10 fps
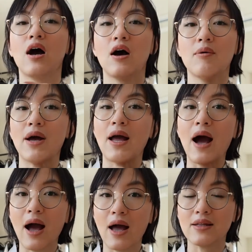I
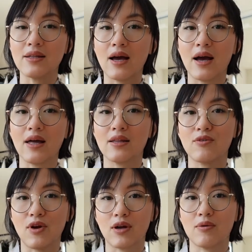highly
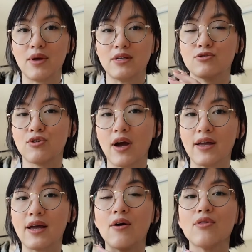recommend
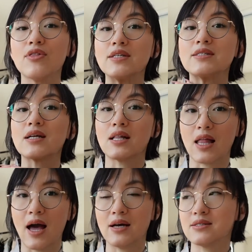trying out this
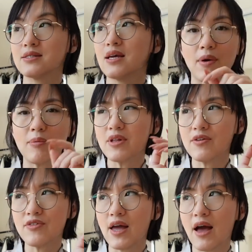class. I
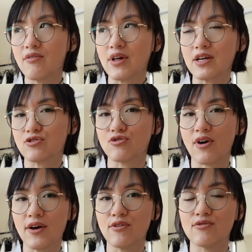believe they have like a
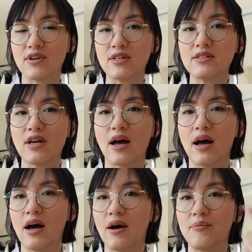trial run
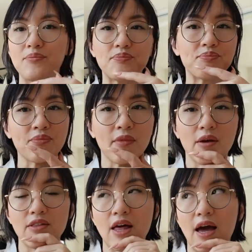
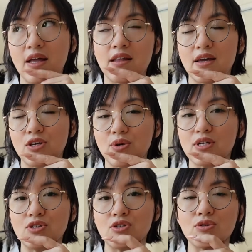that you
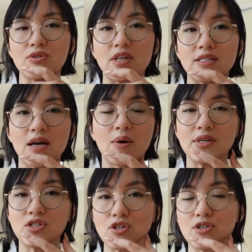can do, and that's how I
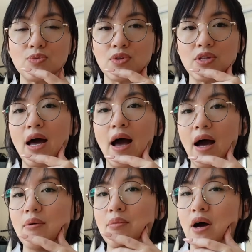started with the
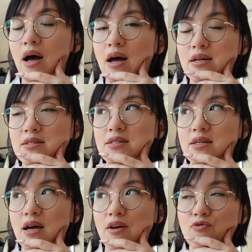app, and
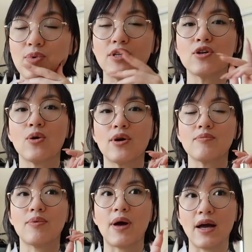I've been going
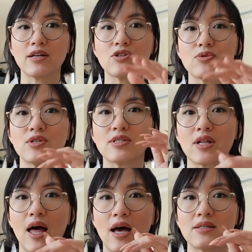back to this
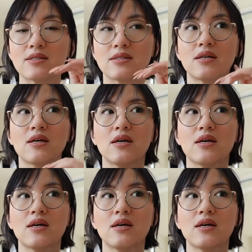class